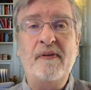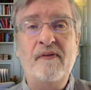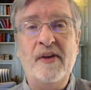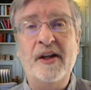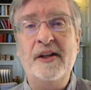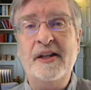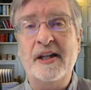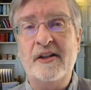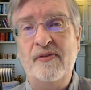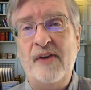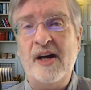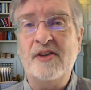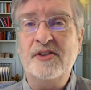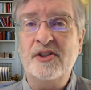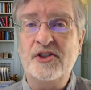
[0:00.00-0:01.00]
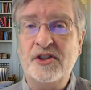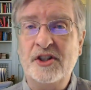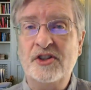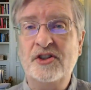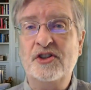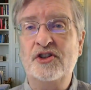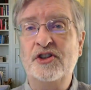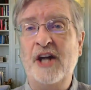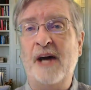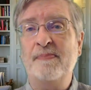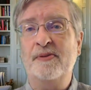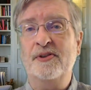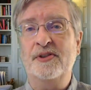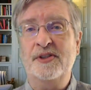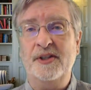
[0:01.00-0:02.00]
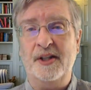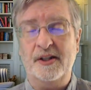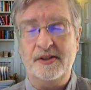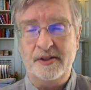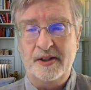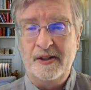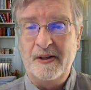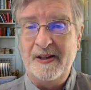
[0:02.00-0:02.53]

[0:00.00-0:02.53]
event that's found in Genesis chapter 6.